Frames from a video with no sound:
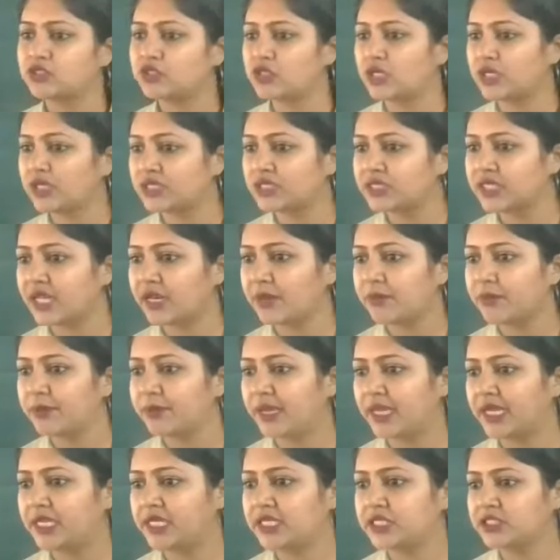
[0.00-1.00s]
children. There are
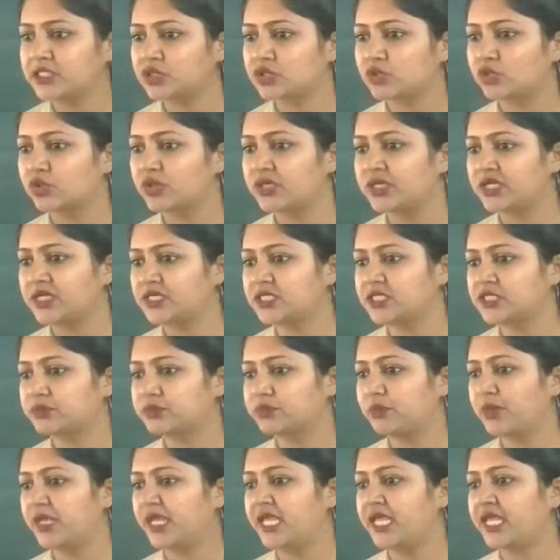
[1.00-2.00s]
many
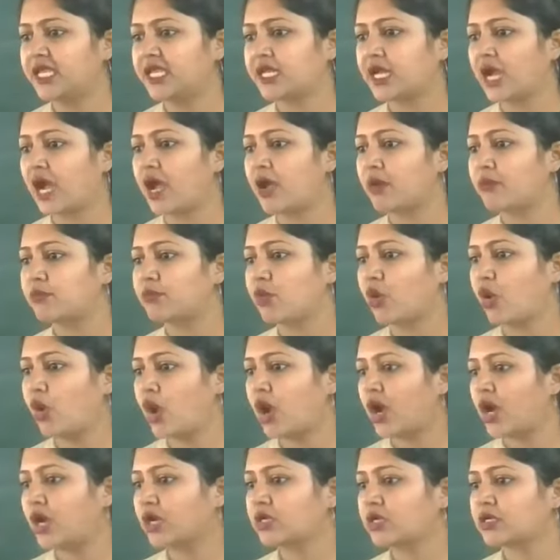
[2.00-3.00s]
students. Mihika,
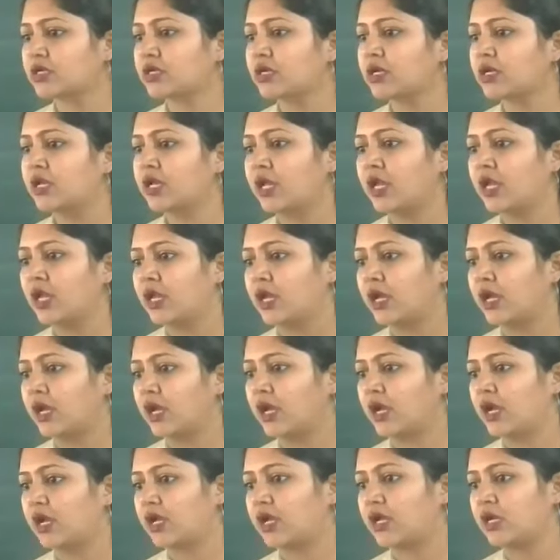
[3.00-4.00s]

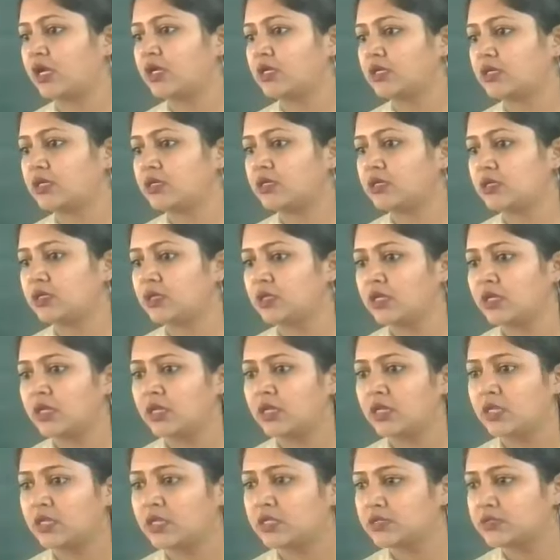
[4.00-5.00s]
Mohak,
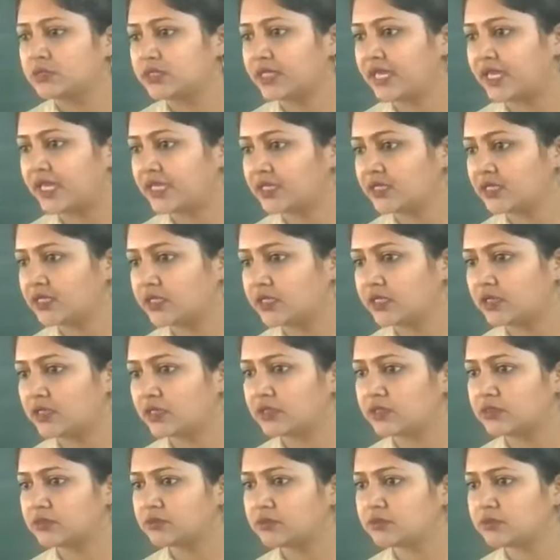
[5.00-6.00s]
then
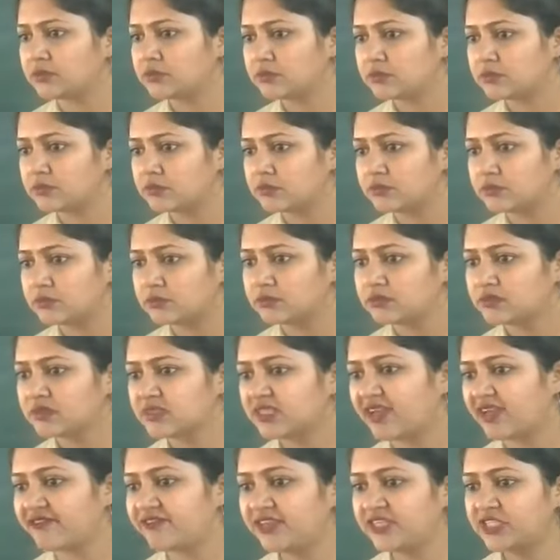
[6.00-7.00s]

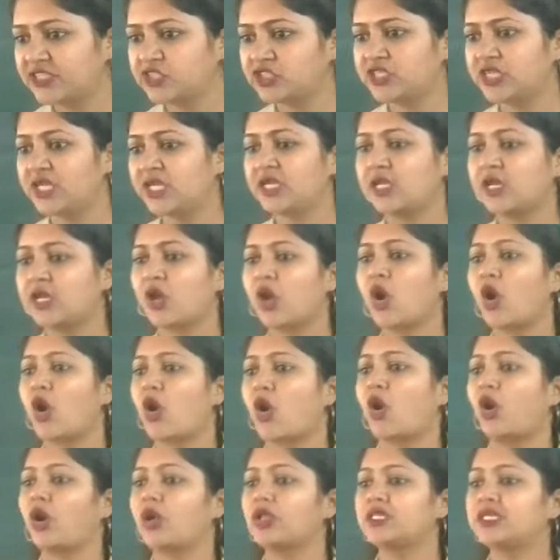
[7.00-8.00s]
Davishi.
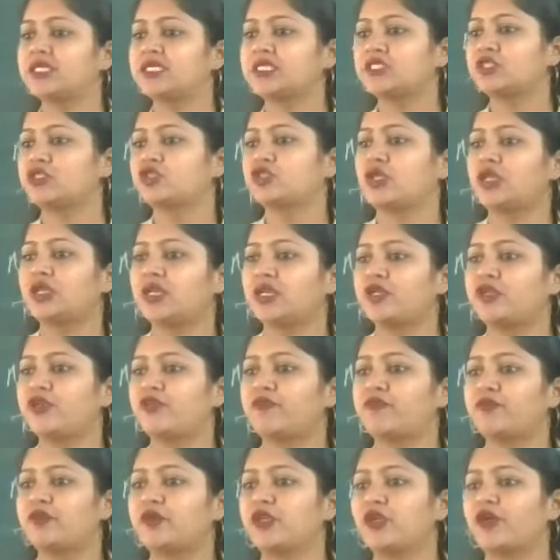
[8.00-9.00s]
All these children,
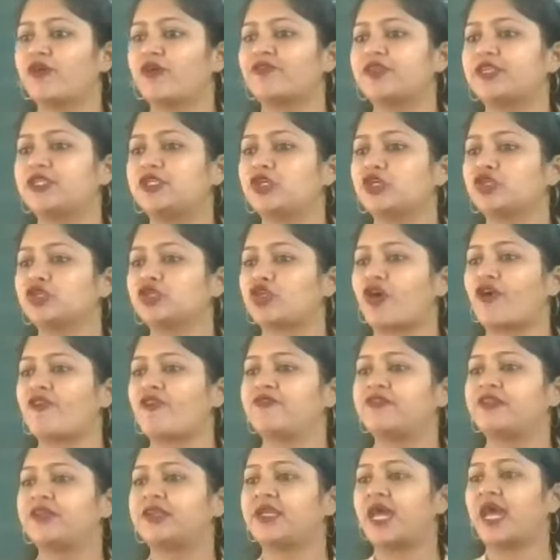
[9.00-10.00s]
you put your videos
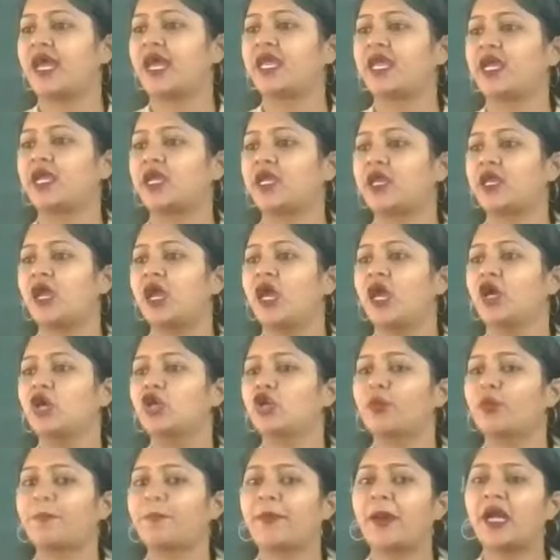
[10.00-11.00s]
of Vinayak,
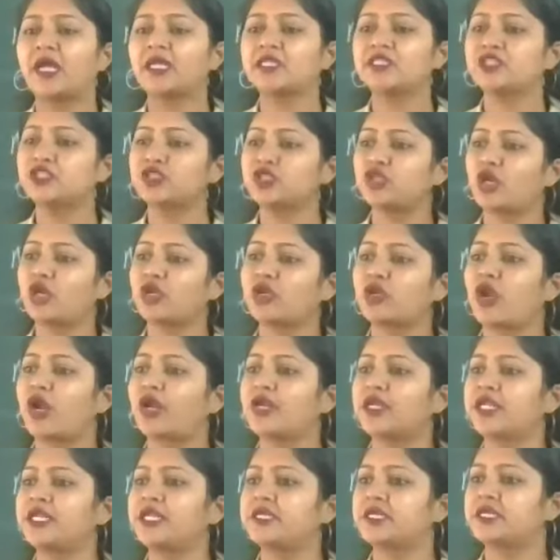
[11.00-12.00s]
Rupansh. You are
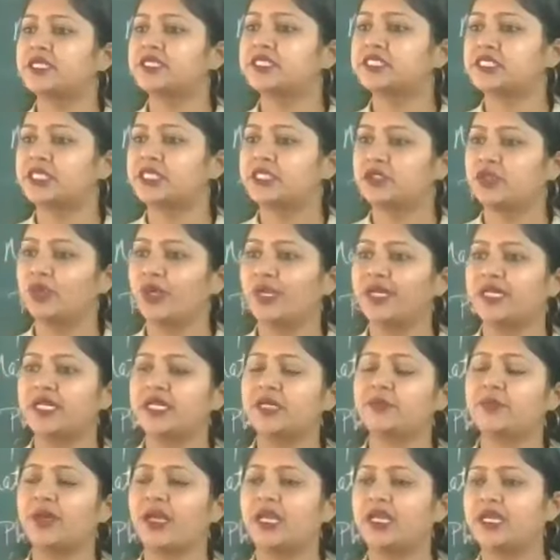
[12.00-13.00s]
not interested to
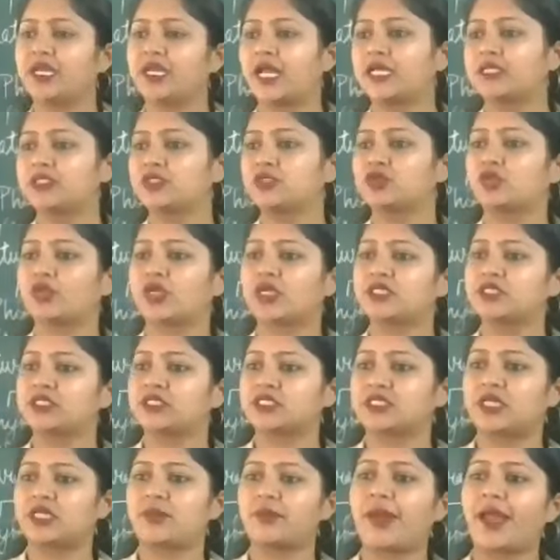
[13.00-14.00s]
attend my class. You can
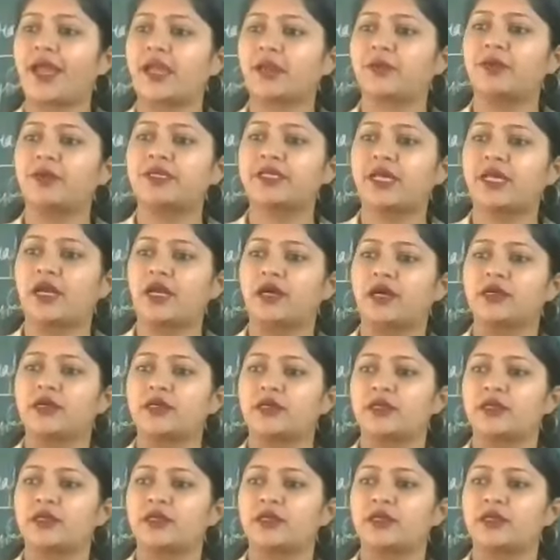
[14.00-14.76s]
stay back, beta.